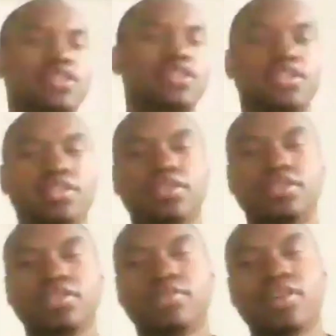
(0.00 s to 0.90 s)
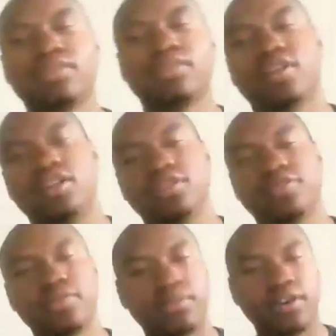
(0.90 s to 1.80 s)
to chill, watch some college
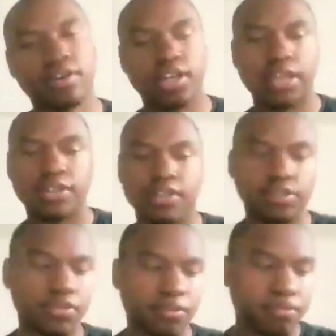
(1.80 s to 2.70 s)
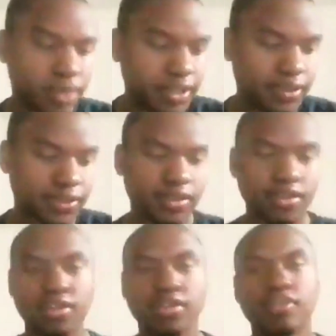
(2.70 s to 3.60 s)
football games, get you some
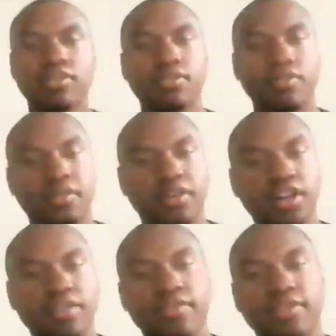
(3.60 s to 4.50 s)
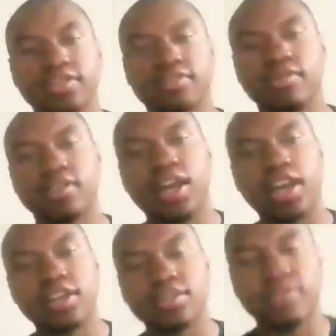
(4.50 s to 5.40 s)
pizza, or whatever, and just
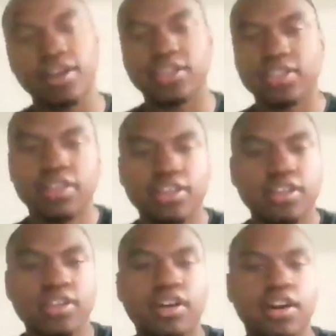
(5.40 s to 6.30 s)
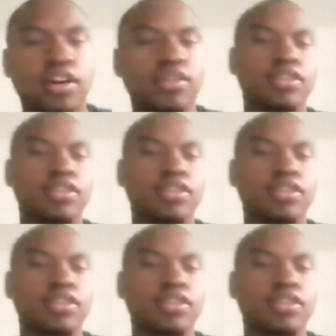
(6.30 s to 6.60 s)
relax and watch all